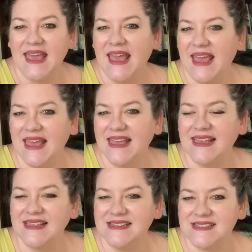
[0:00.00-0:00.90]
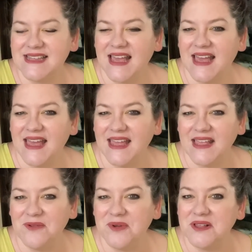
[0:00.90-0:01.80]
and
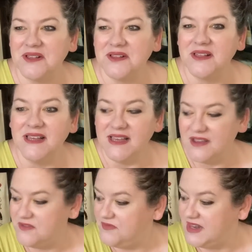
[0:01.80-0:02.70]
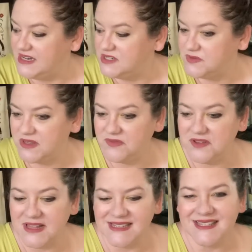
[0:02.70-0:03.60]
I will finish with a
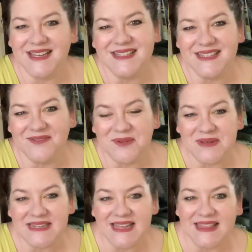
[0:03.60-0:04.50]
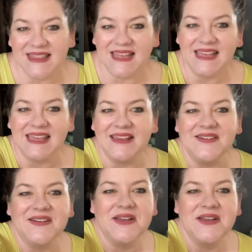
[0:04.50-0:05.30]
few last thoughts and we'll be done. Thank you.